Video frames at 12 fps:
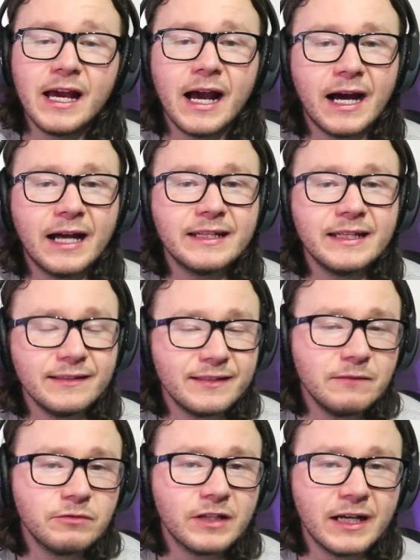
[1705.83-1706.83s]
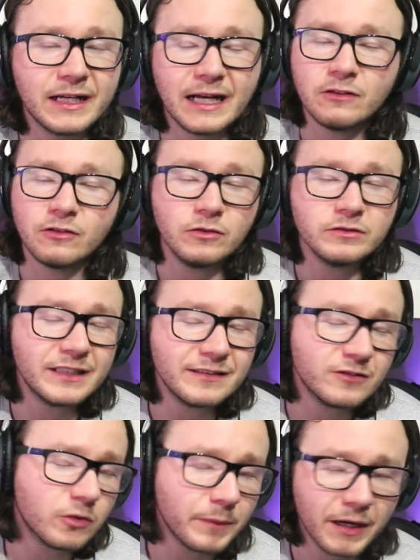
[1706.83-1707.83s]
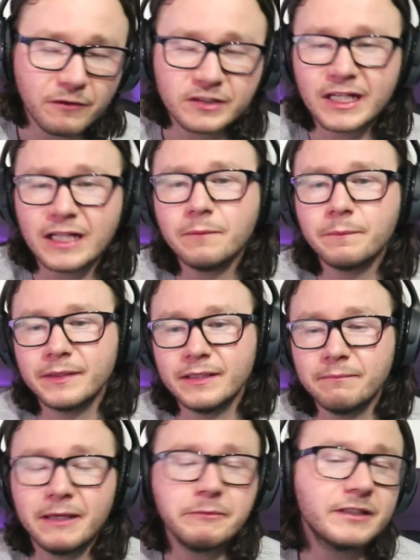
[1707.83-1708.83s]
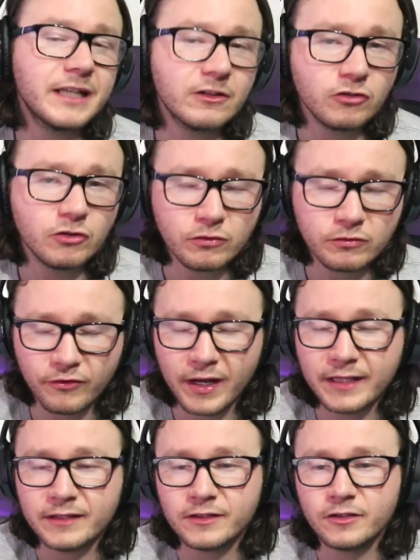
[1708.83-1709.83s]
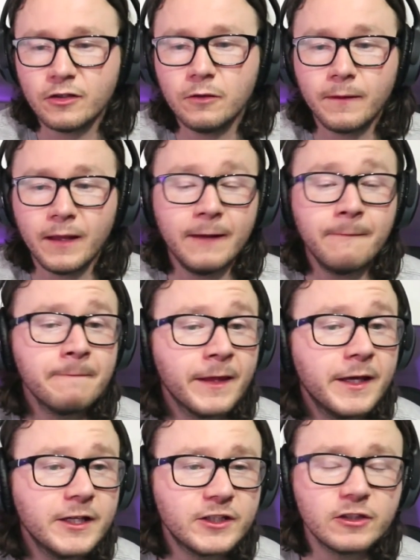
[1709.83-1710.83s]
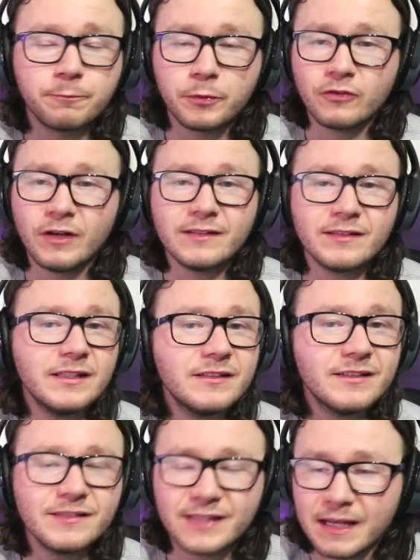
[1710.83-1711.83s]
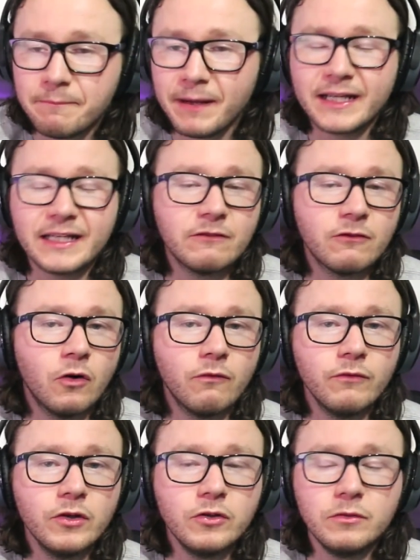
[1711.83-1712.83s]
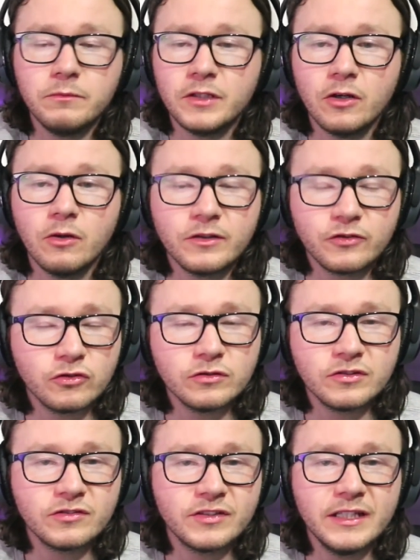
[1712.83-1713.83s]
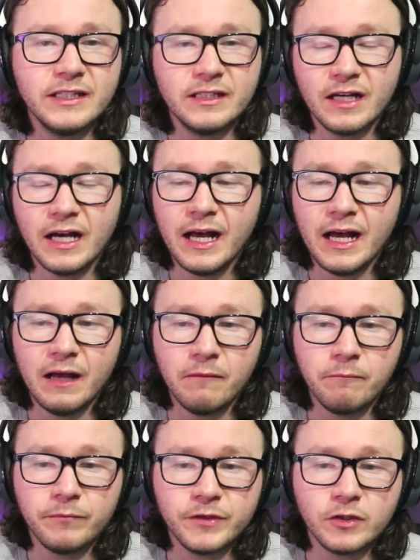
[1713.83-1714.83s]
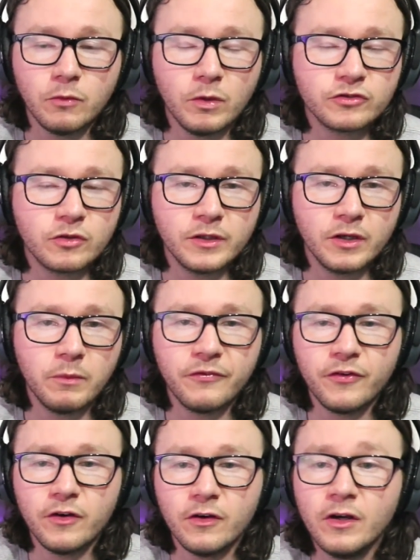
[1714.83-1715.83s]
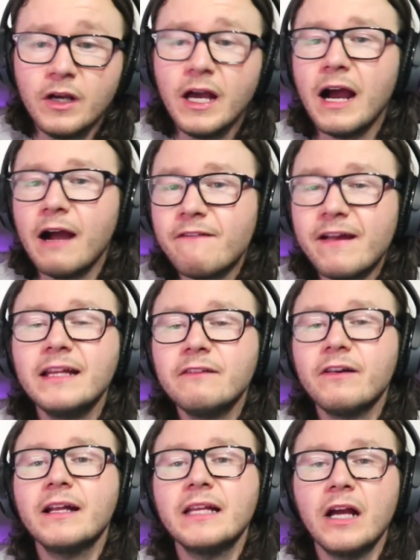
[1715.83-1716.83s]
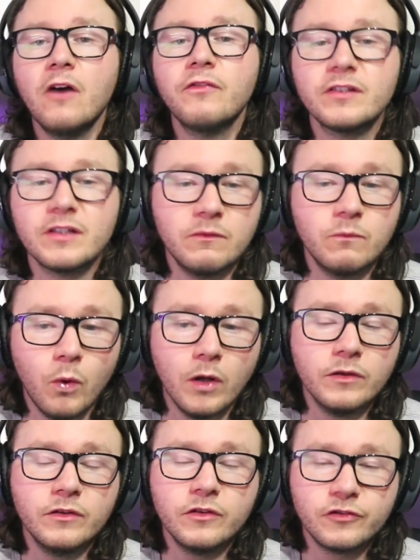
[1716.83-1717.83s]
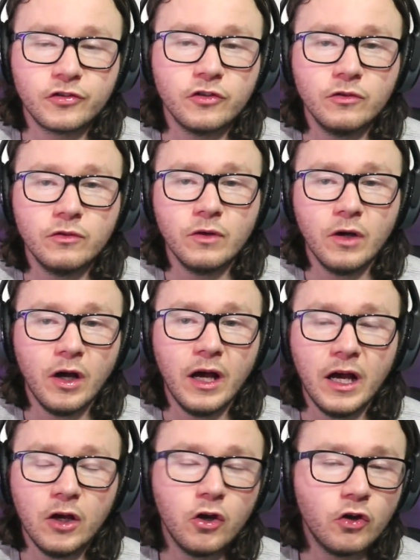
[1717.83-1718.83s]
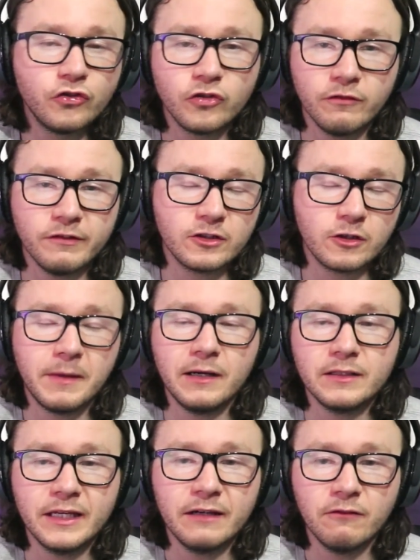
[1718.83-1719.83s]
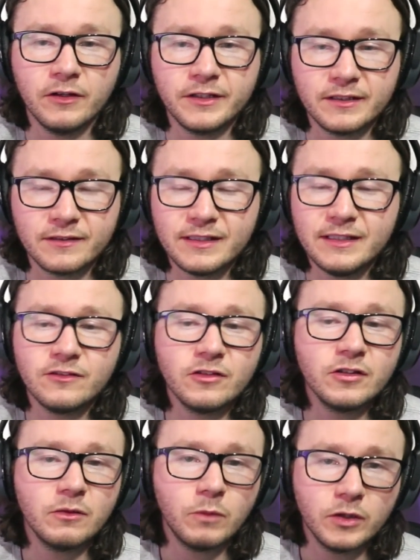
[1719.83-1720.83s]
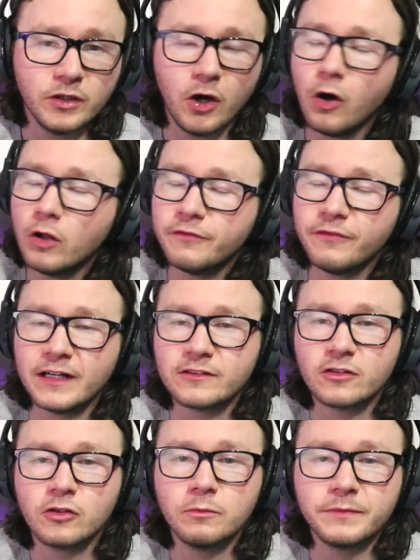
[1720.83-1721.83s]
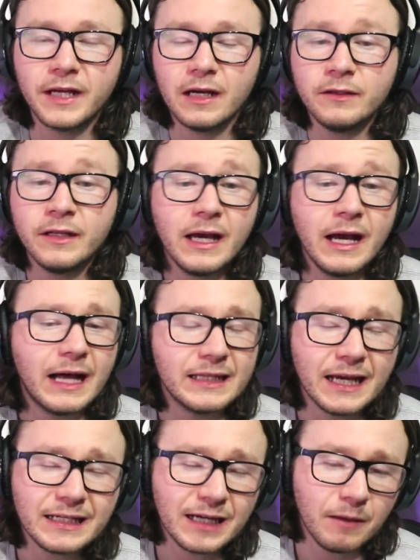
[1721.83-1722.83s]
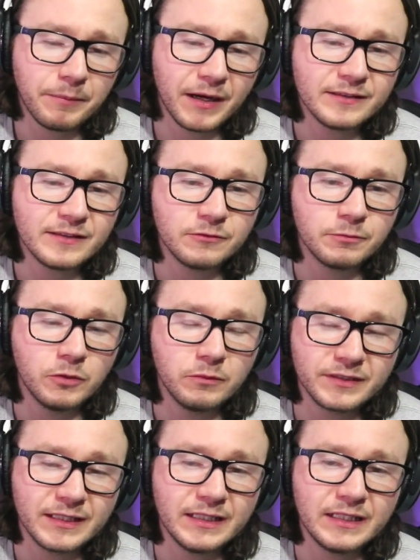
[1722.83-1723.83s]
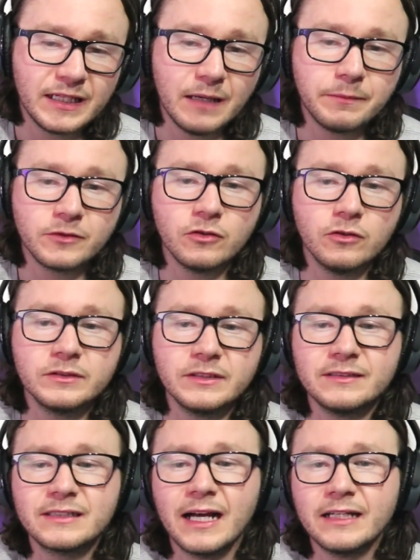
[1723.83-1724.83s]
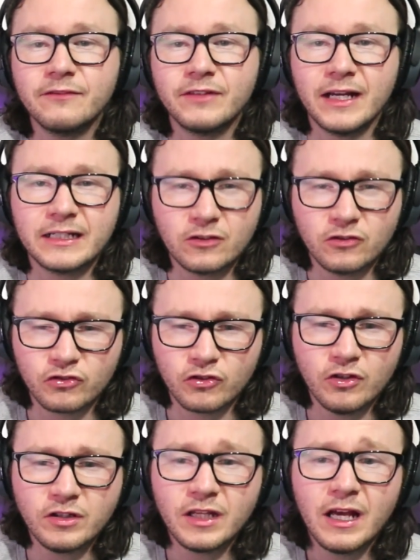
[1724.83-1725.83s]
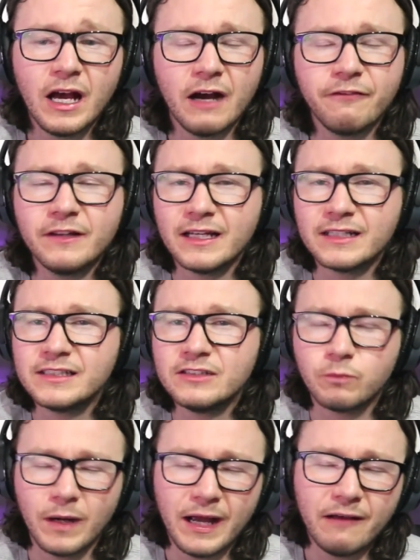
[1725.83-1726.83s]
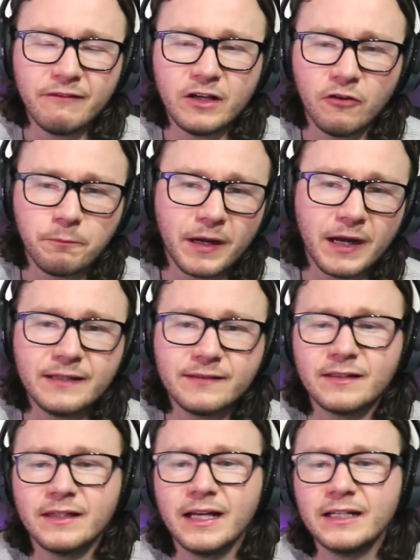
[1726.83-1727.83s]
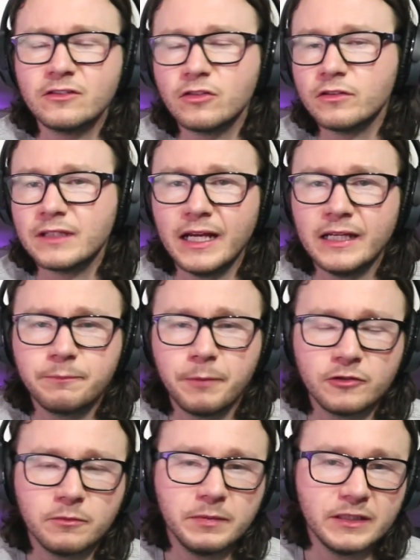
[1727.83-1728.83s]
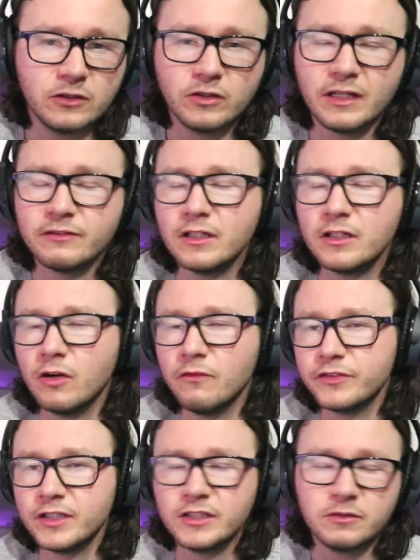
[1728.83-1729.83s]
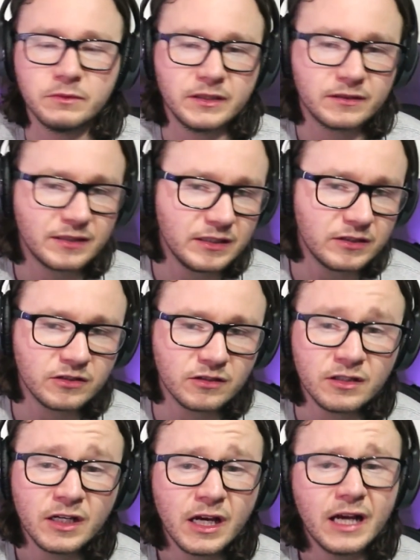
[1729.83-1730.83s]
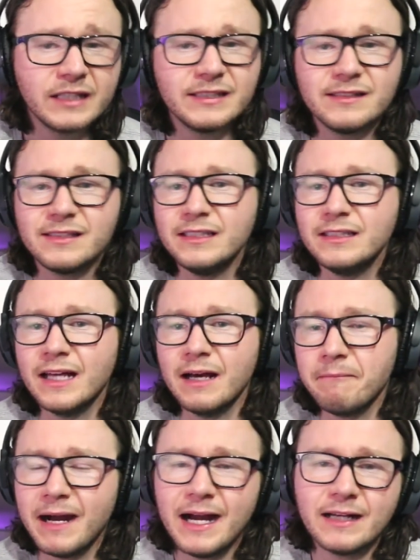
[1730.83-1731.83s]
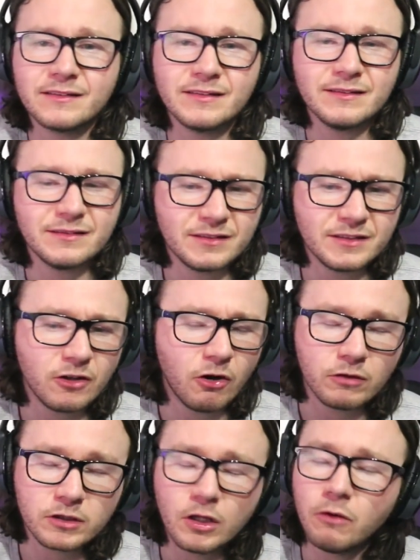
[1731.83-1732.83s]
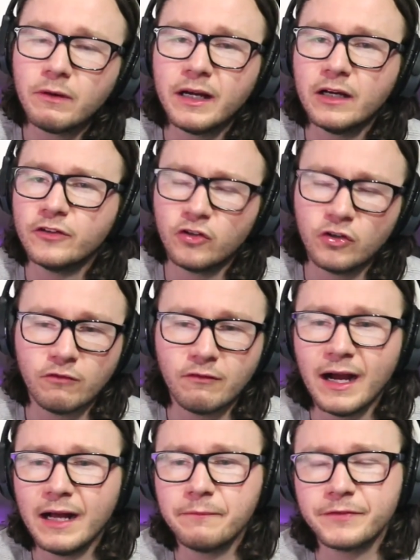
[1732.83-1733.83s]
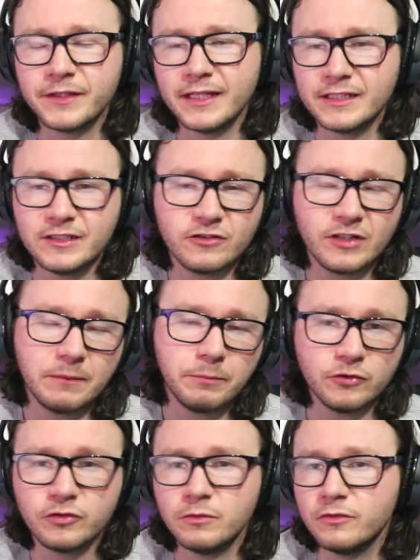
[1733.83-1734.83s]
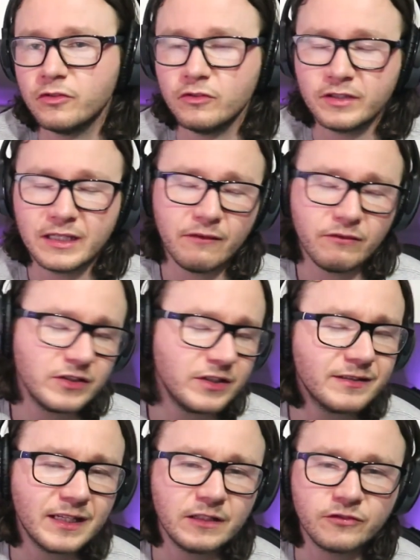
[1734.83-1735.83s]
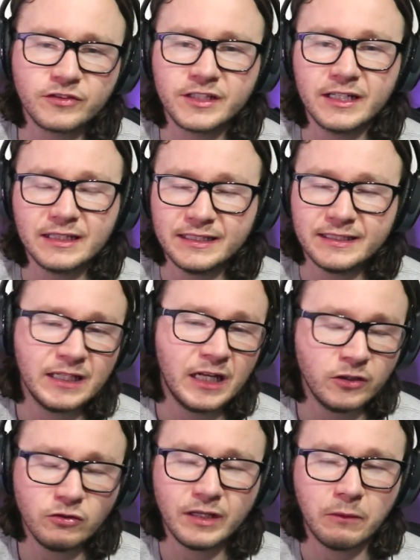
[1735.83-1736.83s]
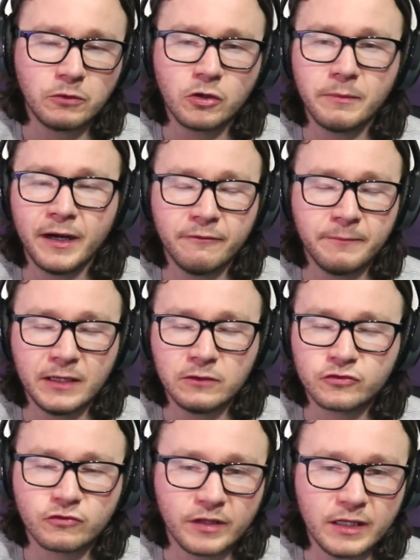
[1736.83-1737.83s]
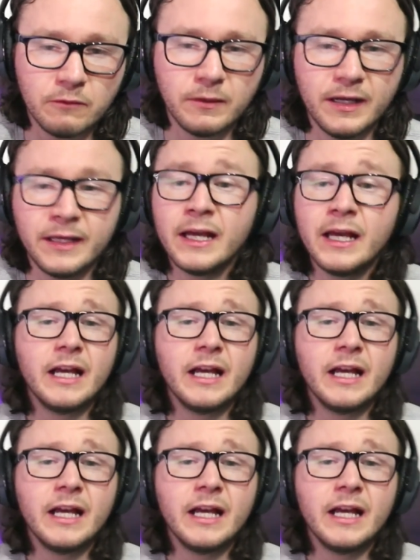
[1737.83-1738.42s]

And it seems like, I don't know, Jessie's coming out of shell a bit. Maybe she gets a new friend, you know, like, she's progressing, she's staying back in her own room. You know, it's good to see you know, what's going on with her. I really, really obviously want to her story to come out later on in the season. I want all the facts to come down. I like how Bryce's mum said it in the episode. He's kind of like concerned. I feel like she's wary of Bryce and like stuff that he's possibly done after the conversation with a teacher. She's seen like marks. She called Chloe on her arms, and then she's trying to put two and two together. She said it's cheerleading. I knew that would come out of Miles straight away.